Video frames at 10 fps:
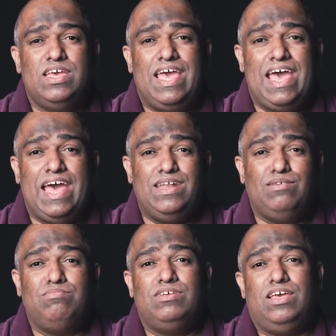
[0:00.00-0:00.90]

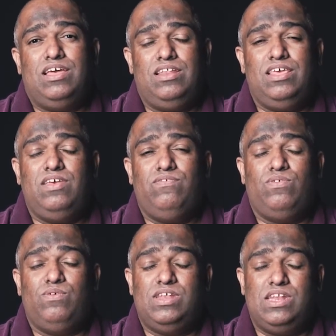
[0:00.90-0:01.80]
Adam and Eve,
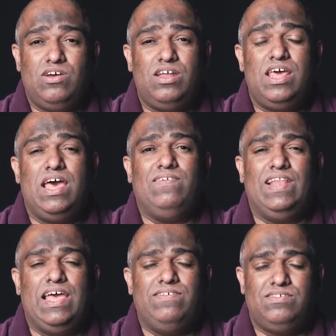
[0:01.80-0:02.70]
who did not have life,